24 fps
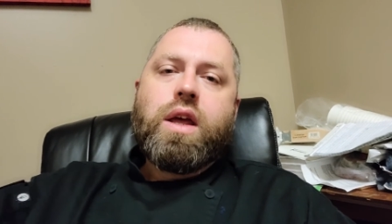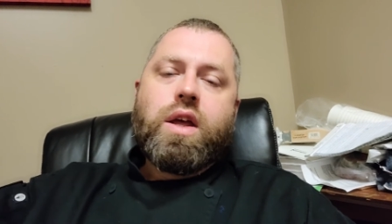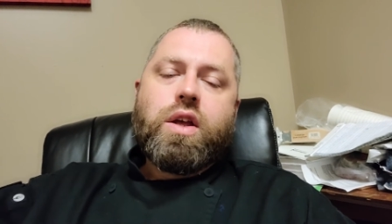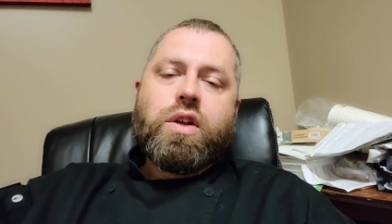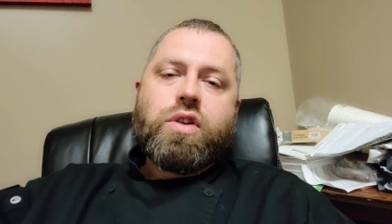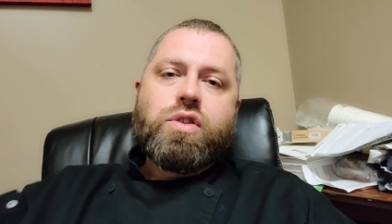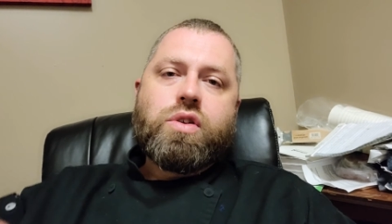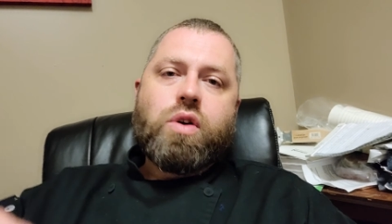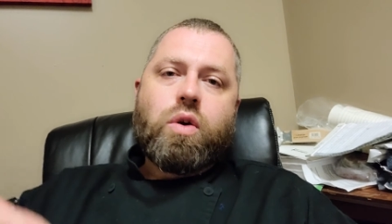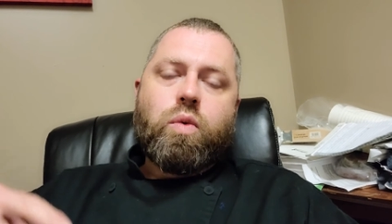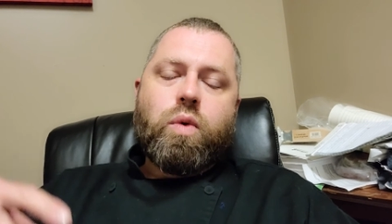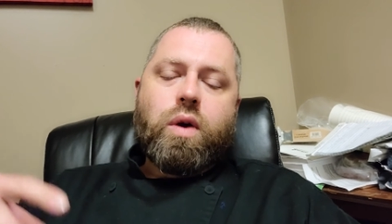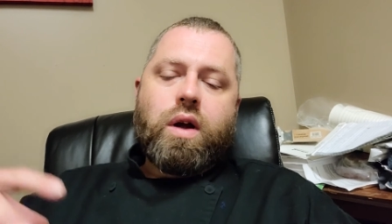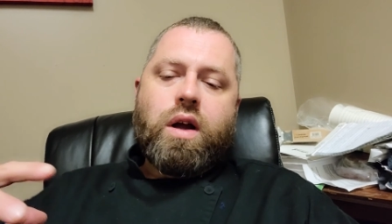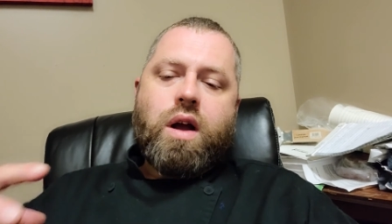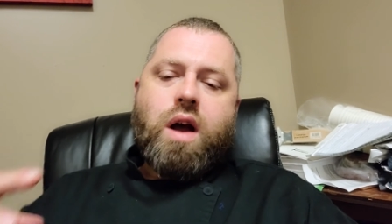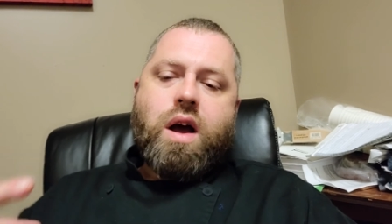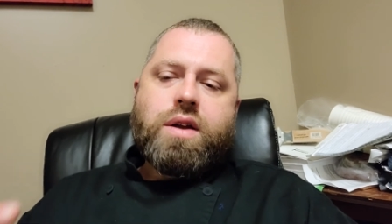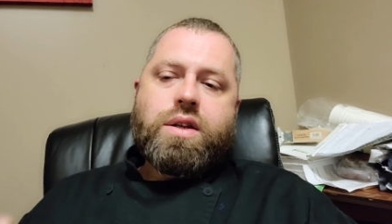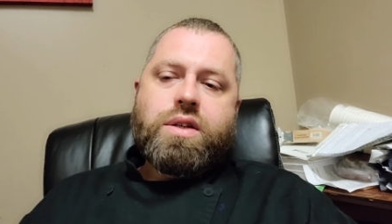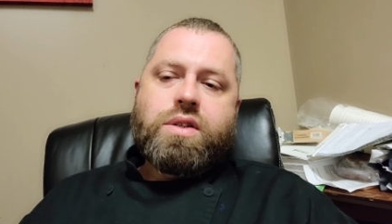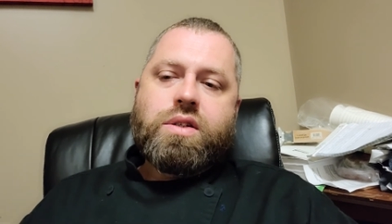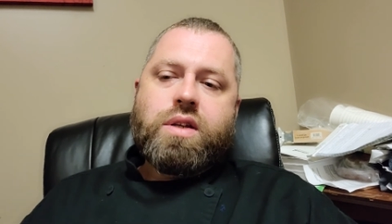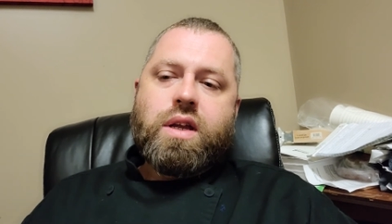So, what
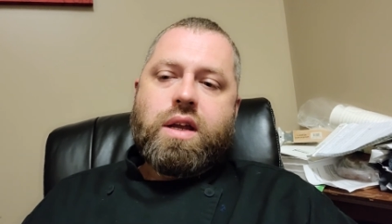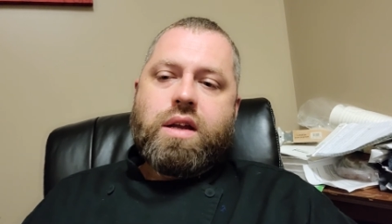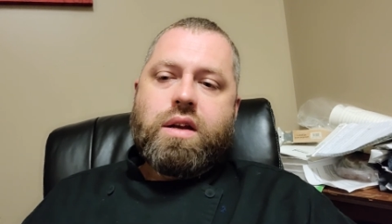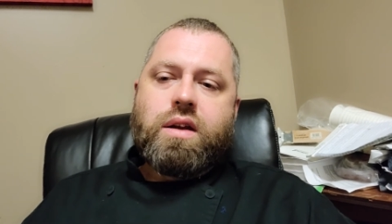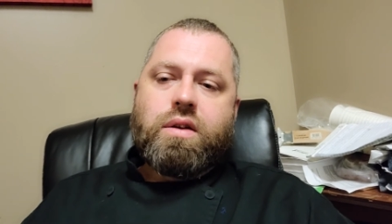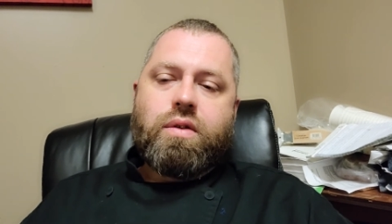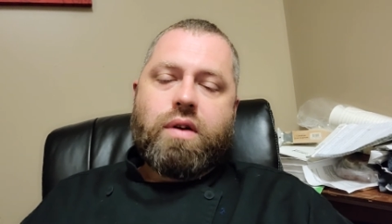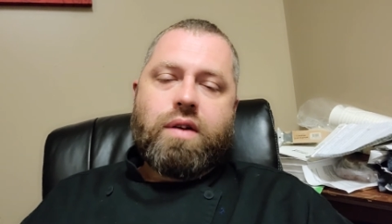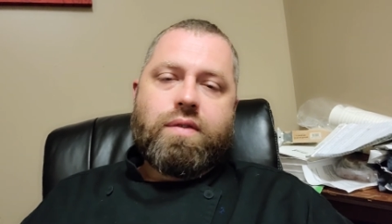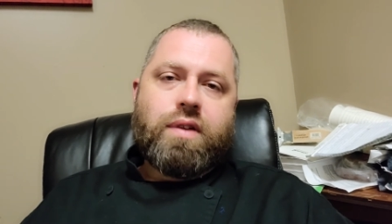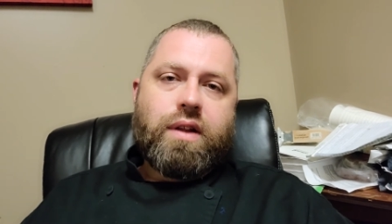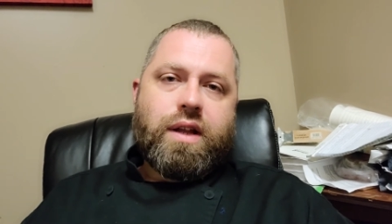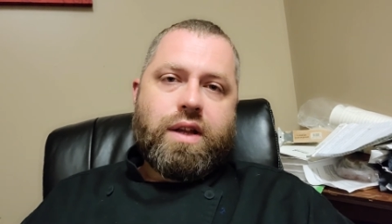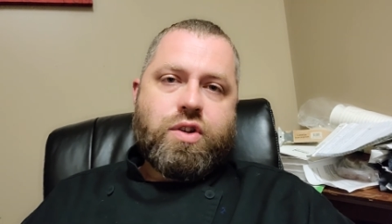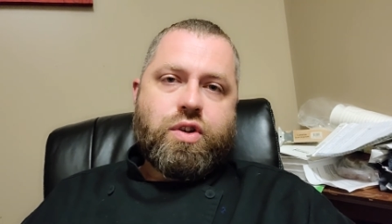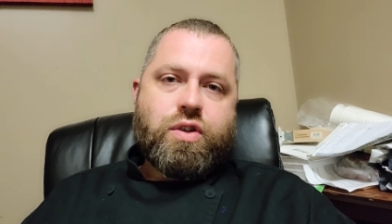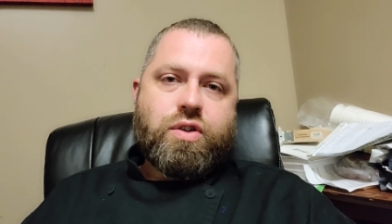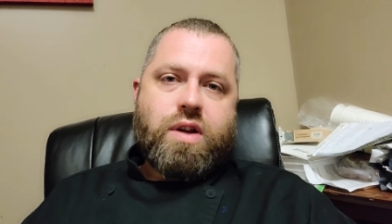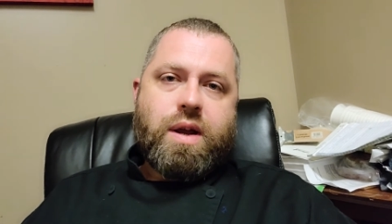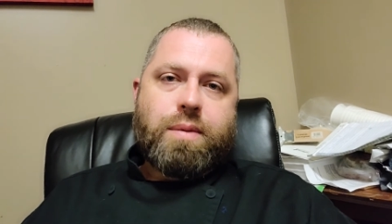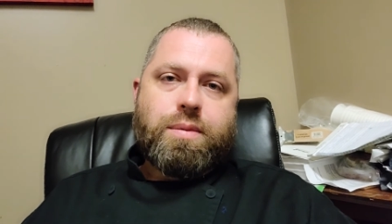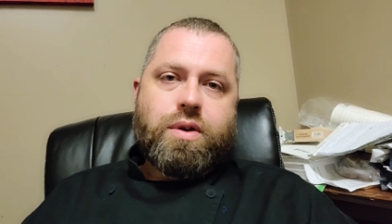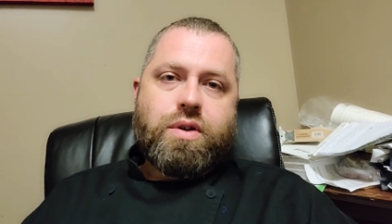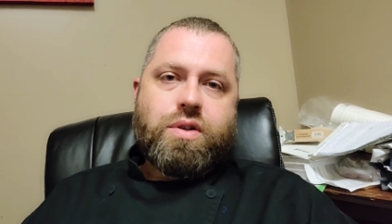God is saying in Revelation
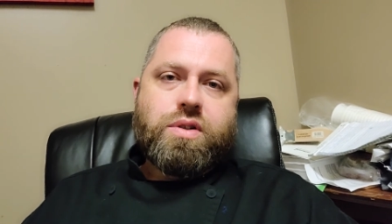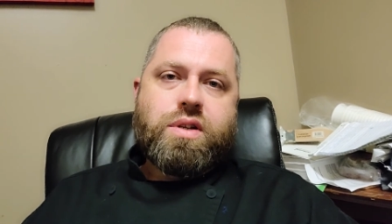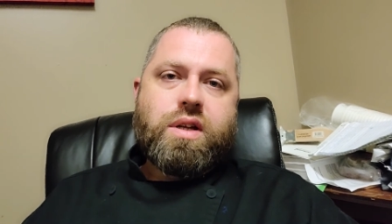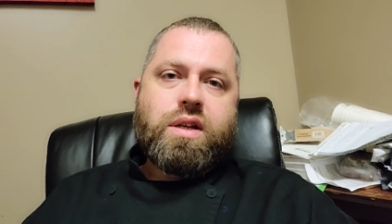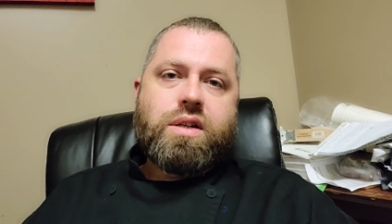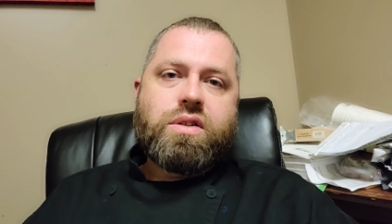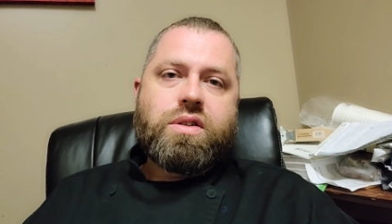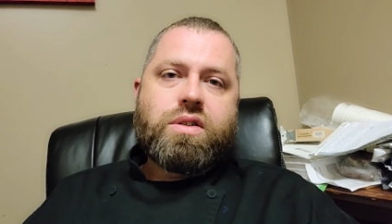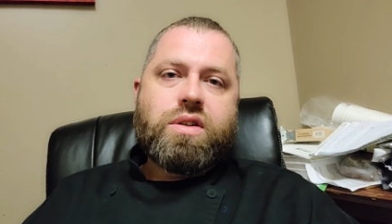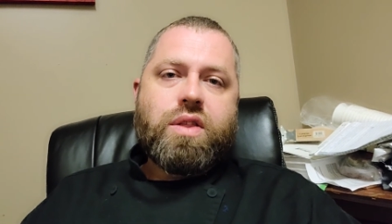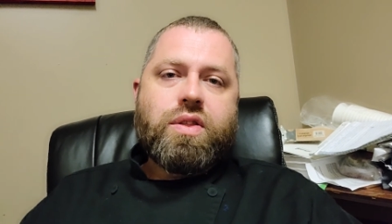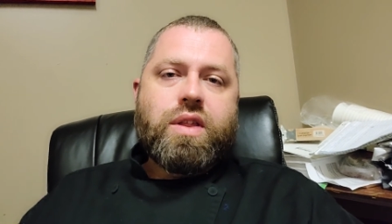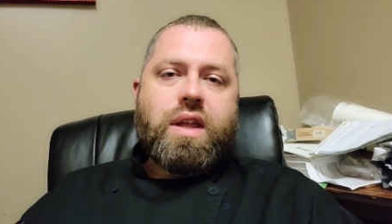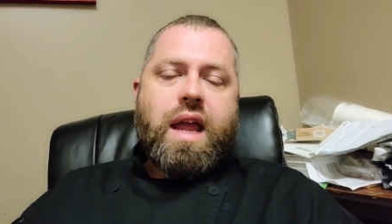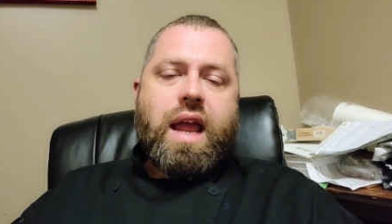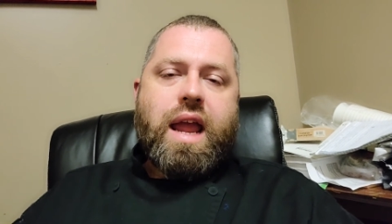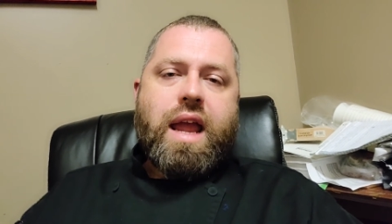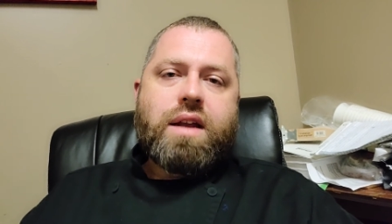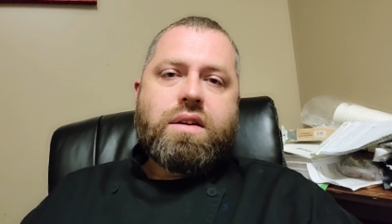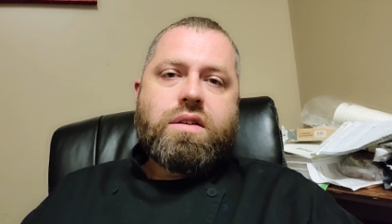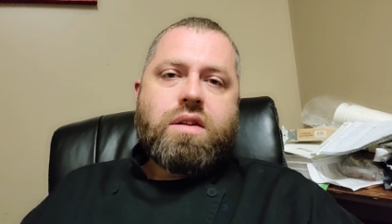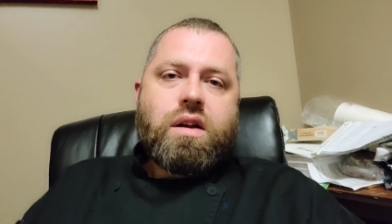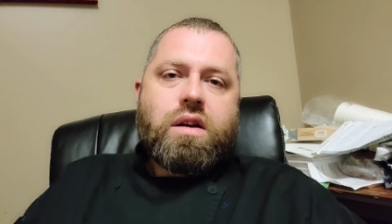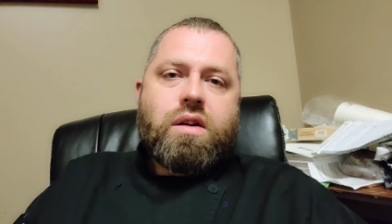chapter 6 is that the
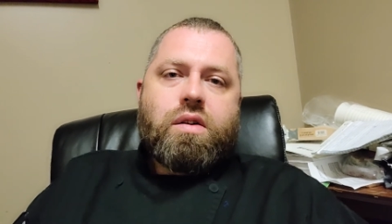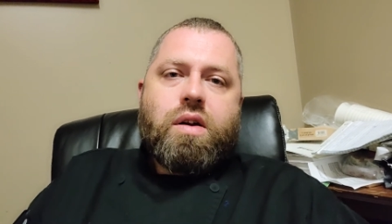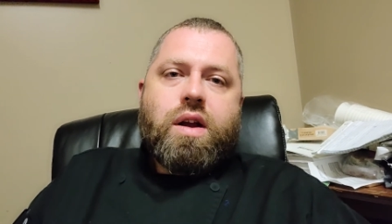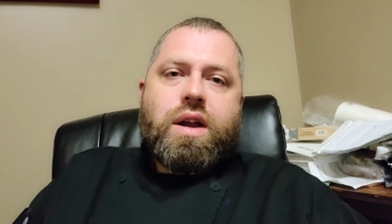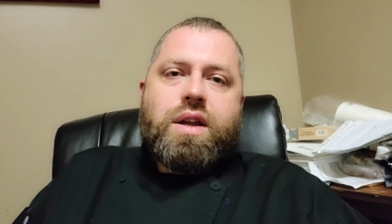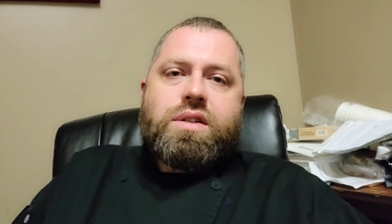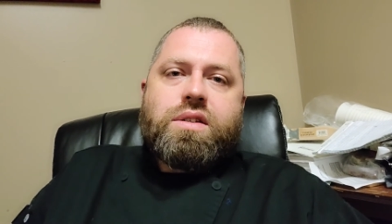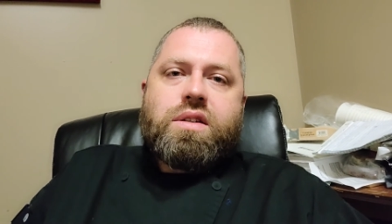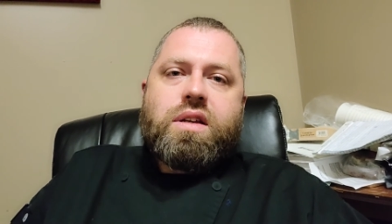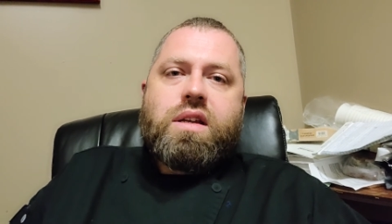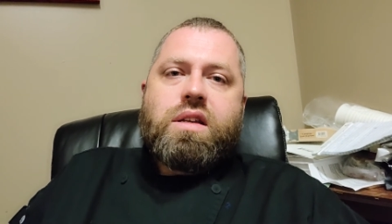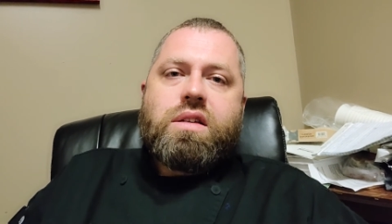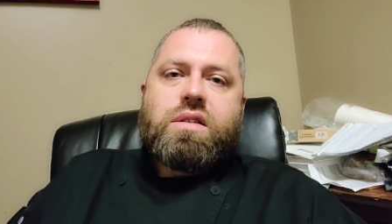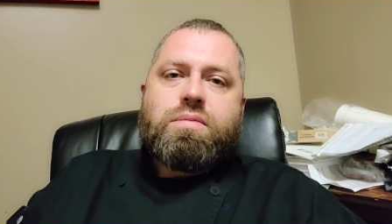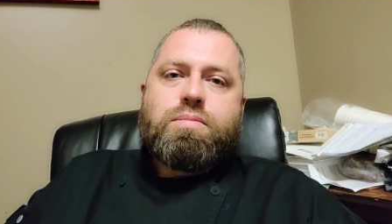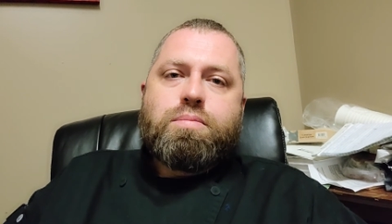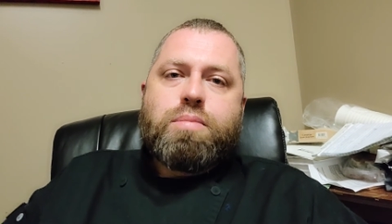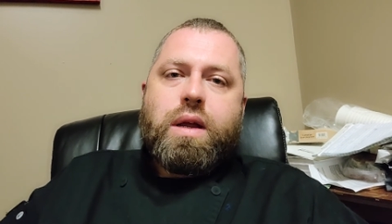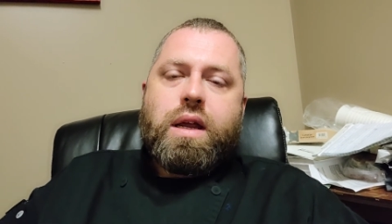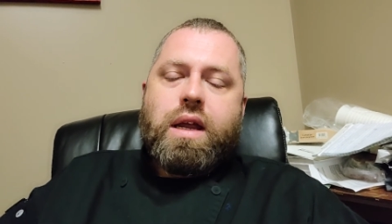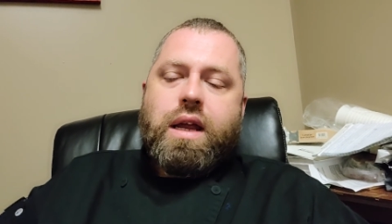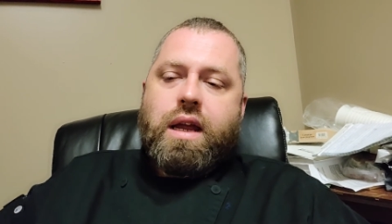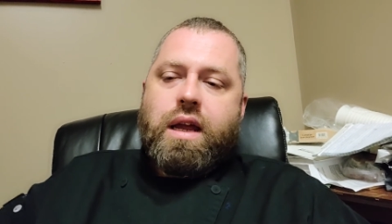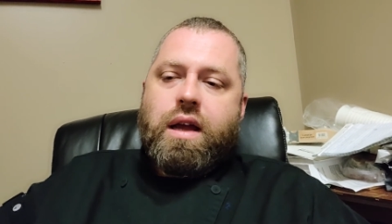Antichrist is
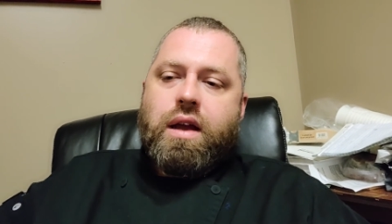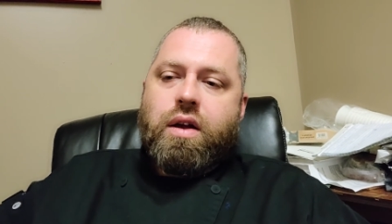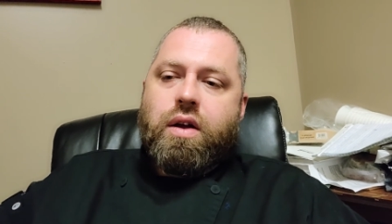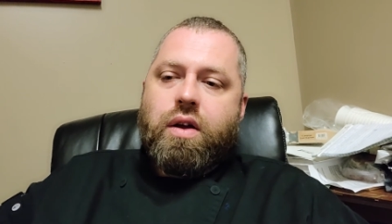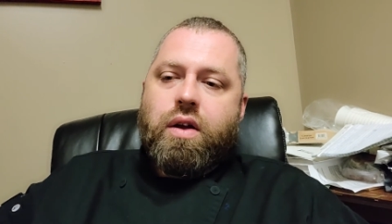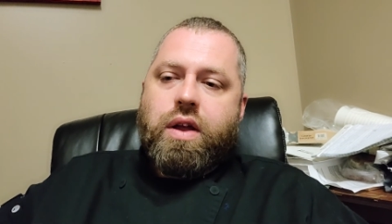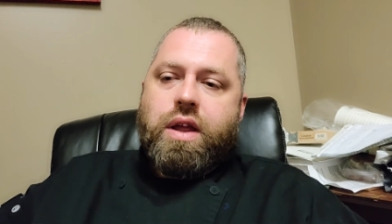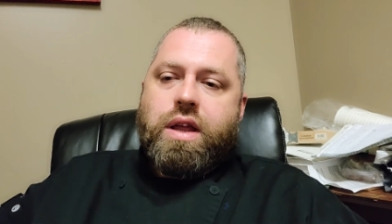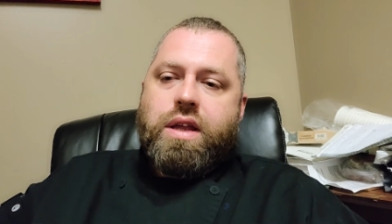being